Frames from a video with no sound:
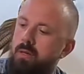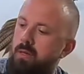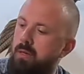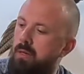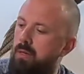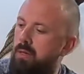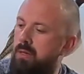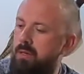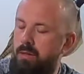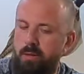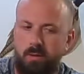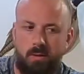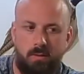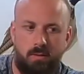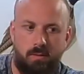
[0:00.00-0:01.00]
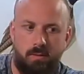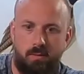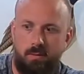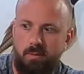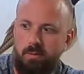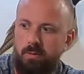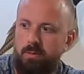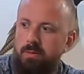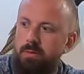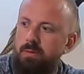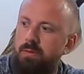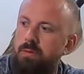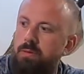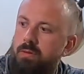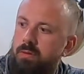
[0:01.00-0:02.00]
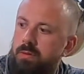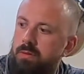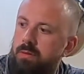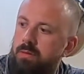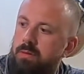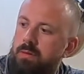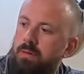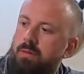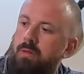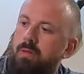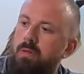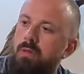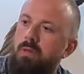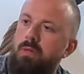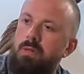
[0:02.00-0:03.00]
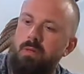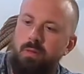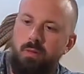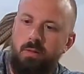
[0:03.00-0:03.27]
(silence)